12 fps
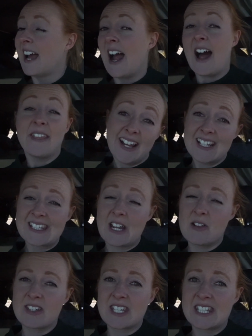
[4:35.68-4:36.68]
And that is
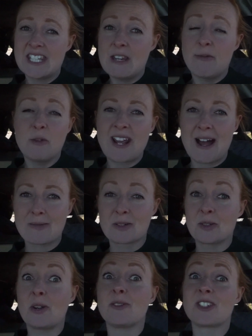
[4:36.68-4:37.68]
known as the seafood
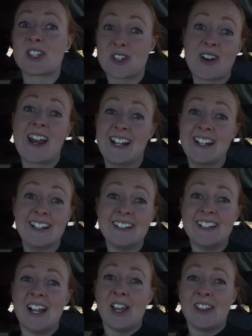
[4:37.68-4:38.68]
capital of Australia.
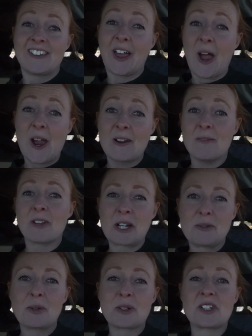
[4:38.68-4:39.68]
So I'm
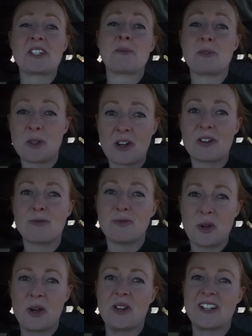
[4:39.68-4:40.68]
looking forward to some good
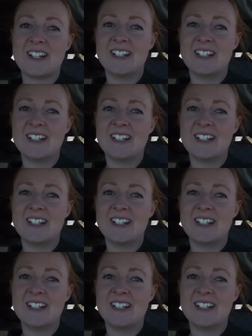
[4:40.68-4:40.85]
food.